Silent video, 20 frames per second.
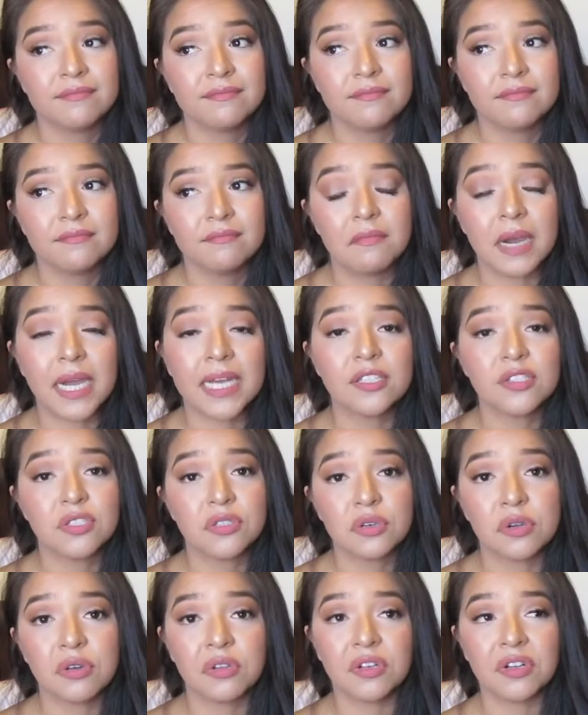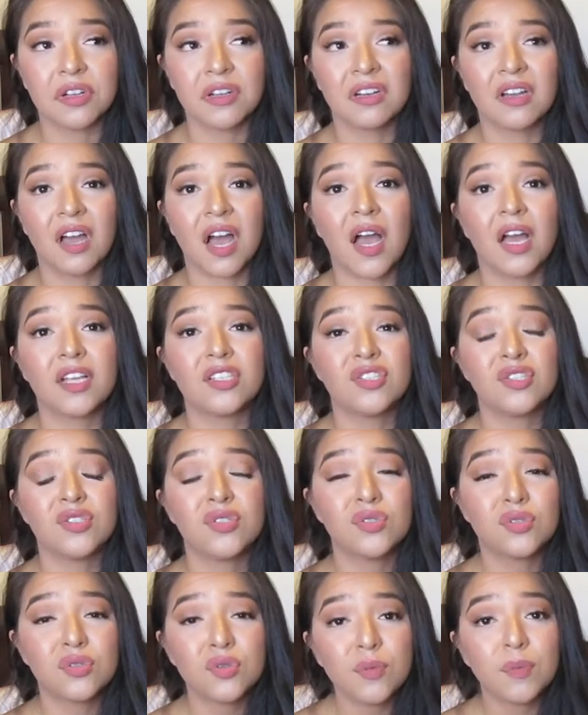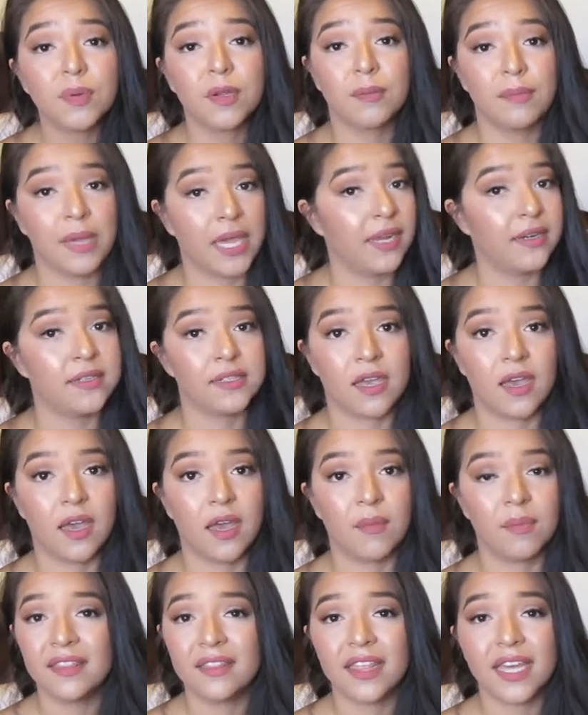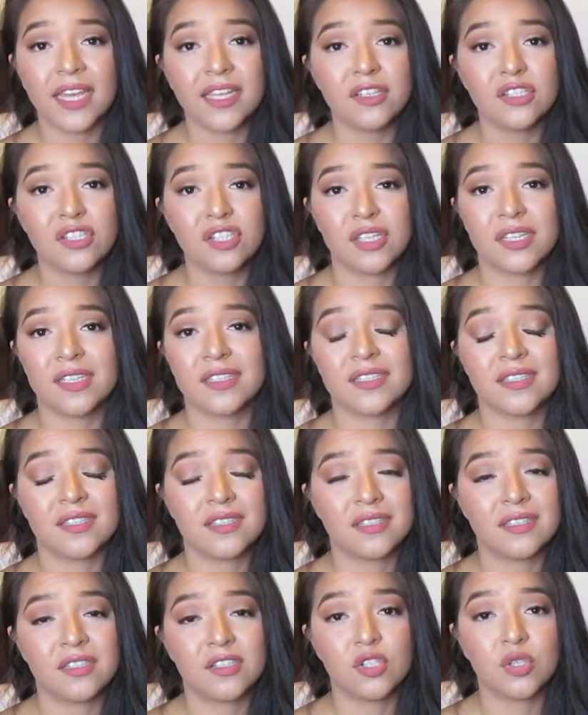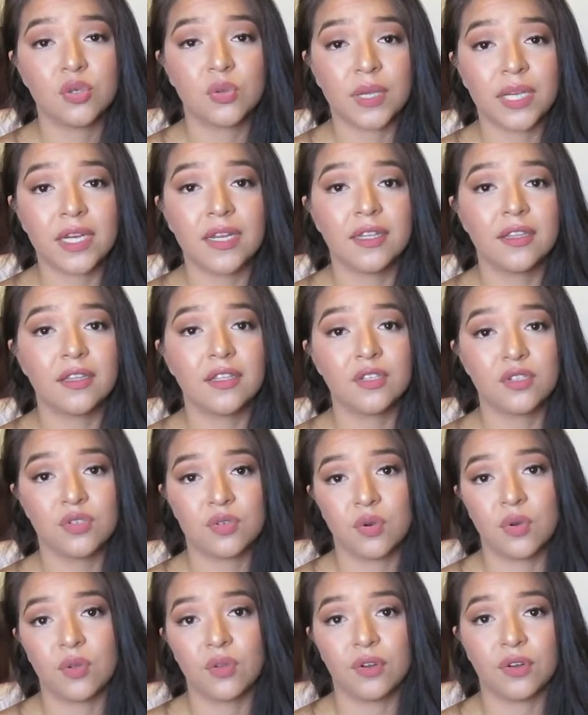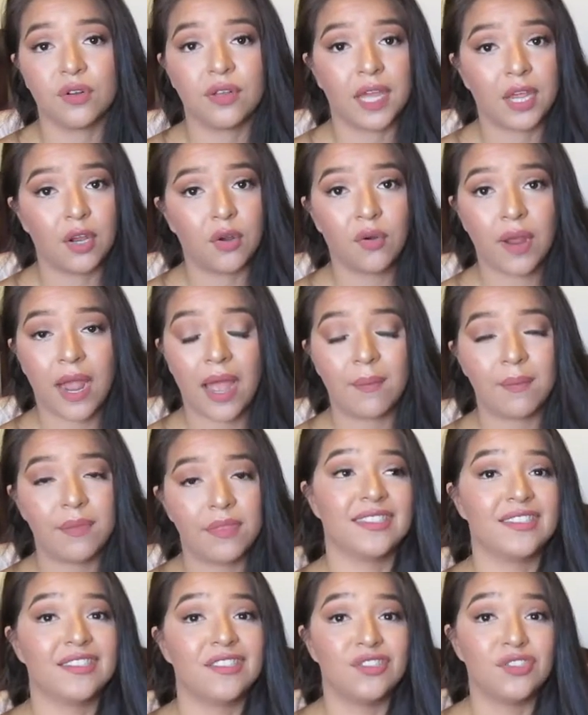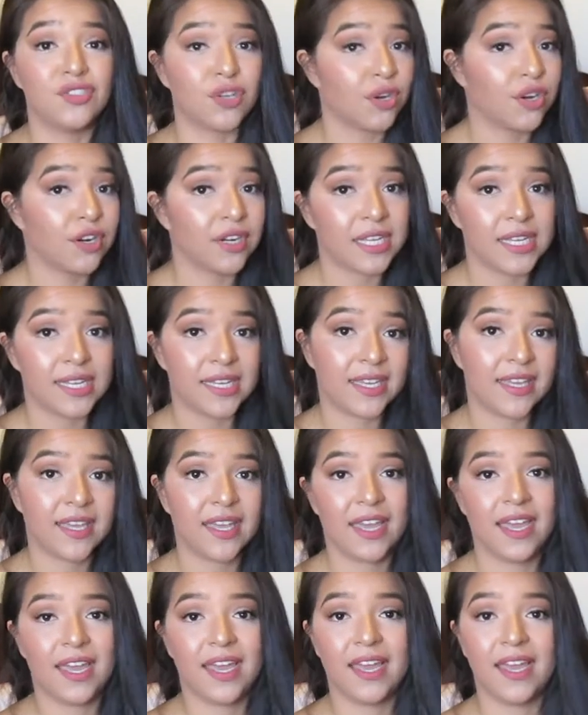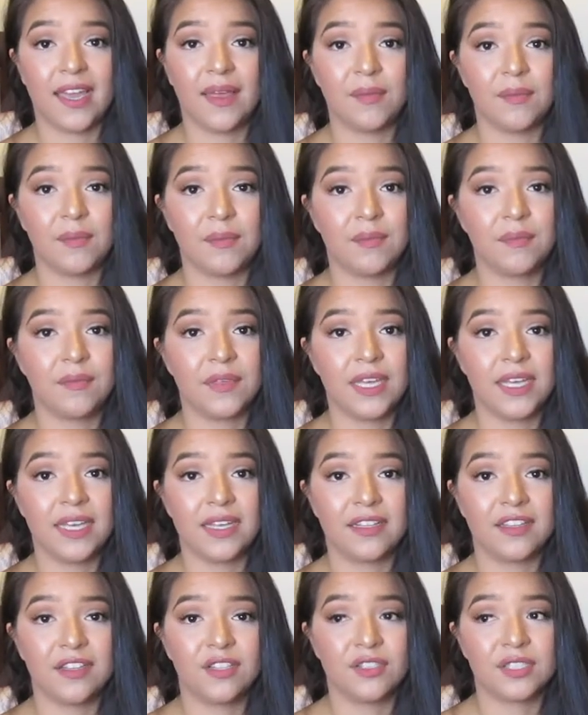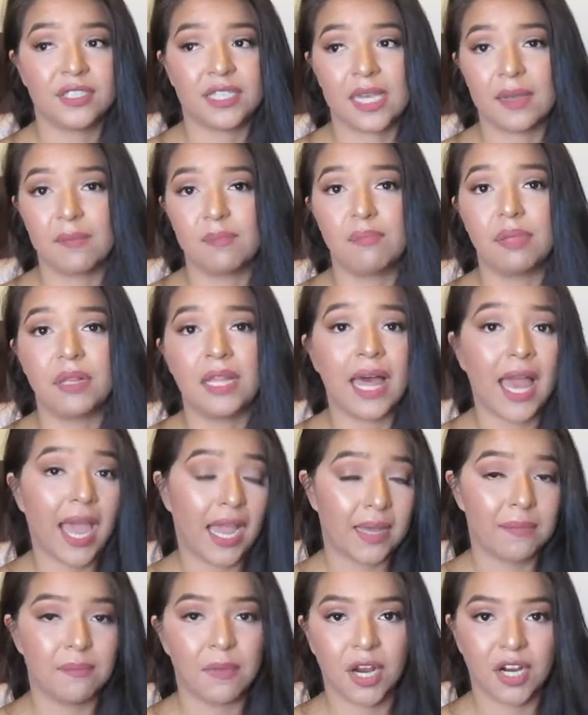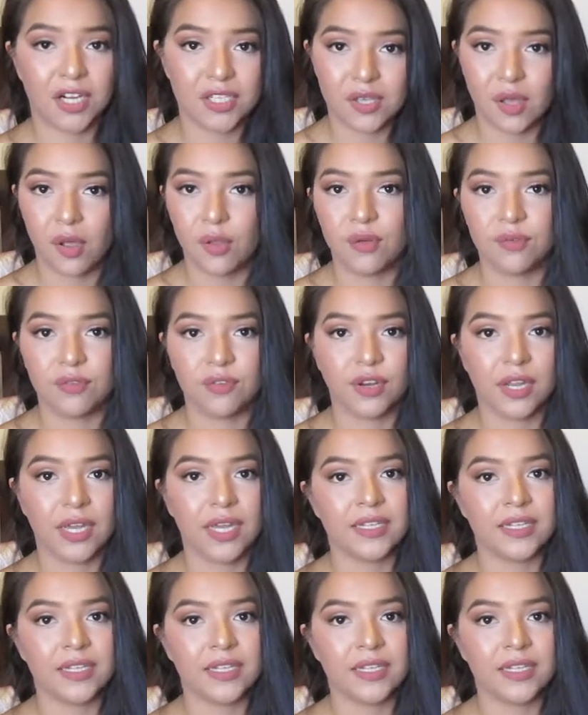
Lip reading: My stroller got super banged up. They just treated the stroller like crap. It's dirty and there's like black marks all over it.